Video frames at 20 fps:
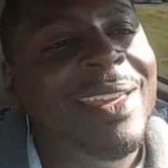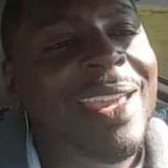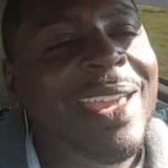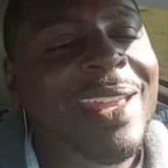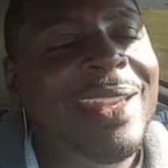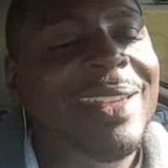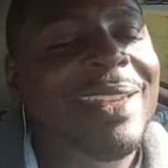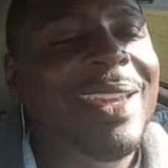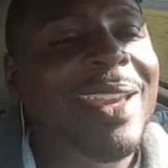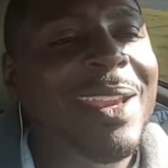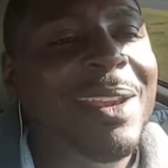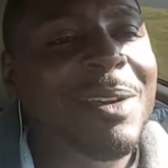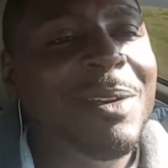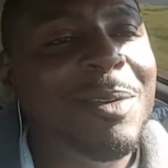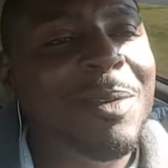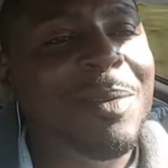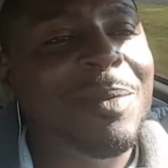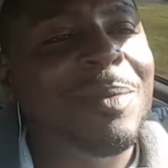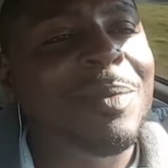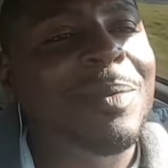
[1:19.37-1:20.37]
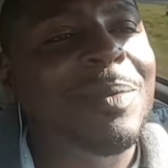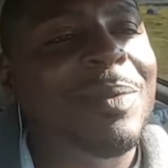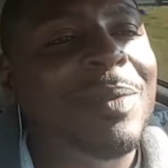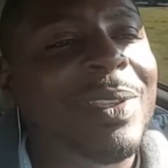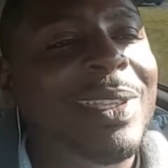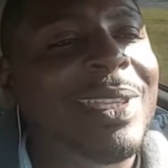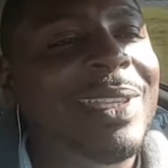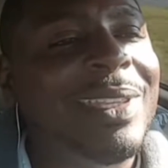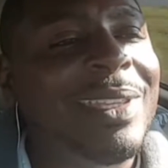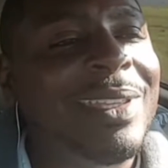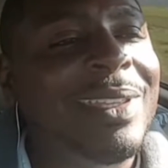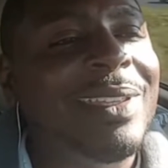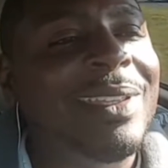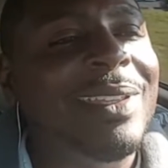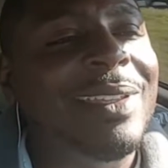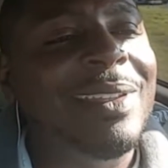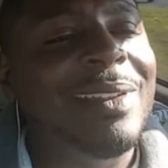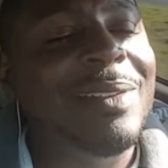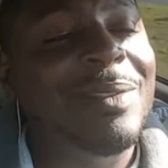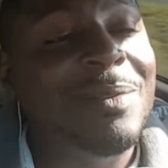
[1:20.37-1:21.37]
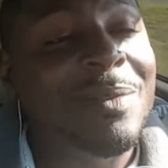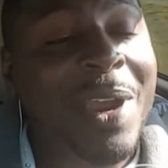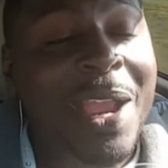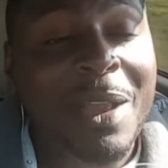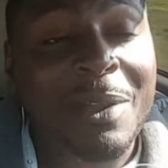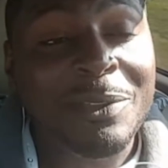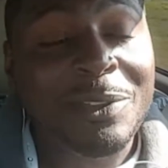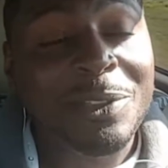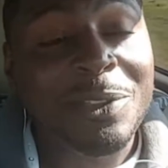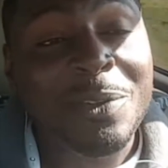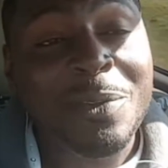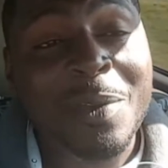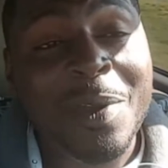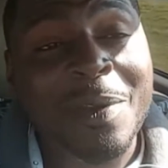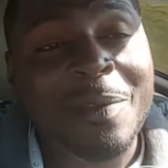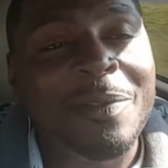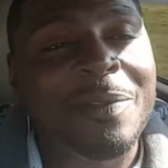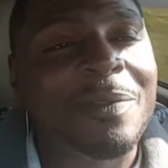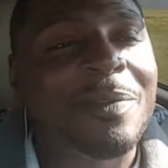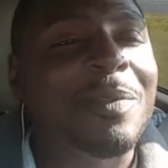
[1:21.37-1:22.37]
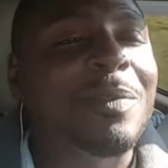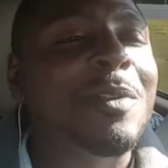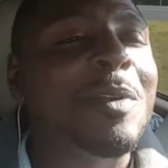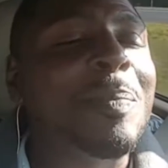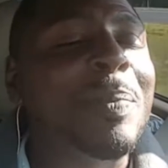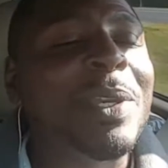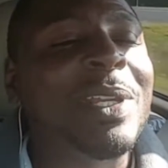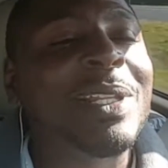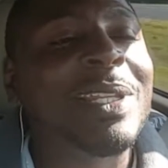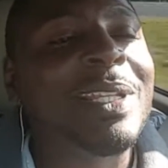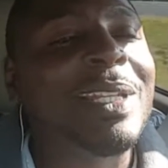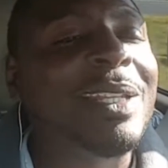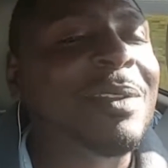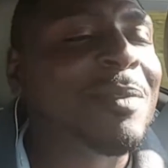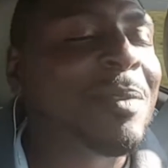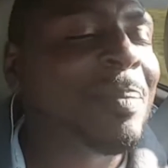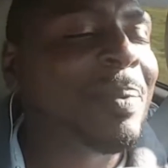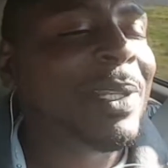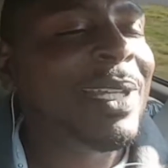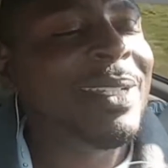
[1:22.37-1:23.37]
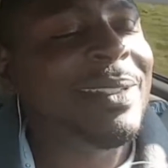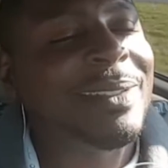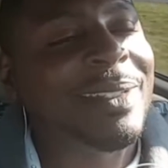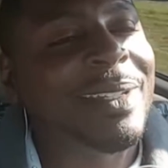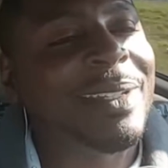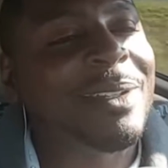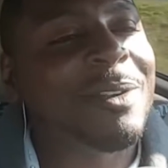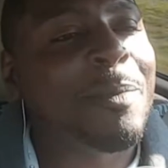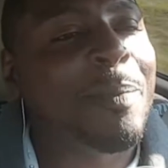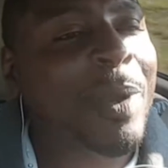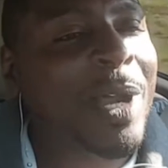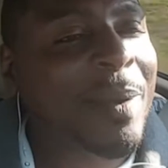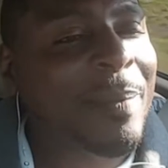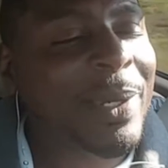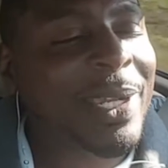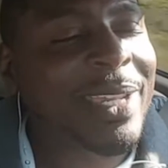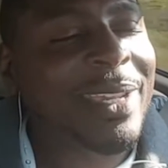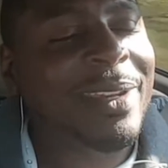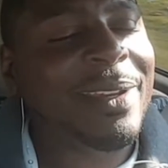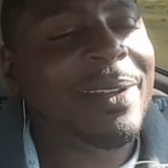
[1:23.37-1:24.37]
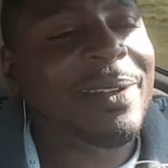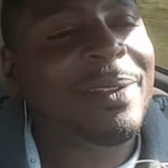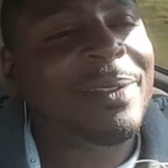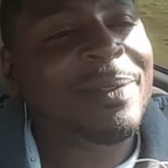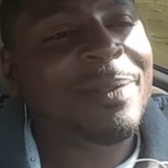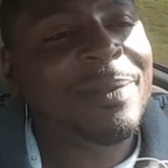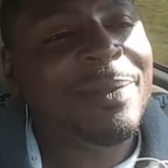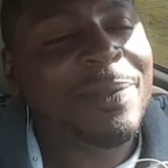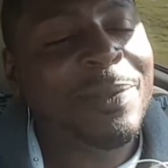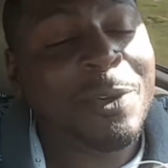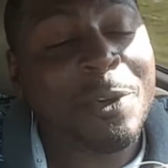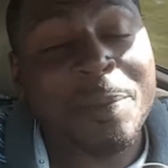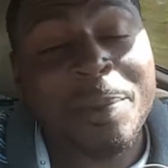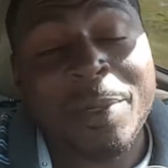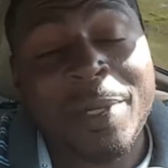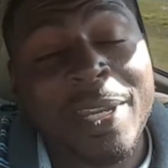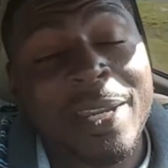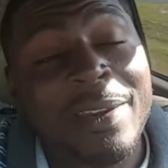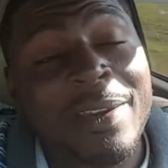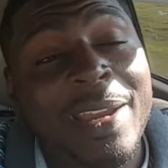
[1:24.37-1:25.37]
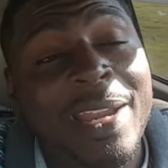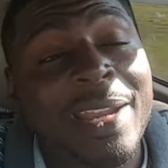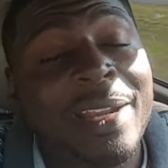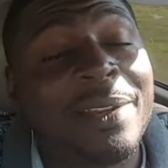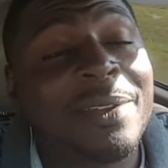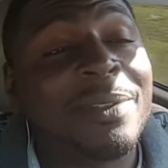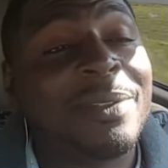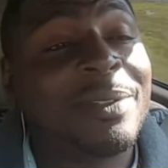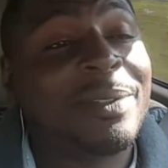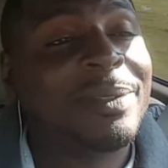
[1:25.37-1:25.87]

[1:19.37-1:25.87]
And now, round 2 of repealing and replacing Obamacare, Affordable Care Act,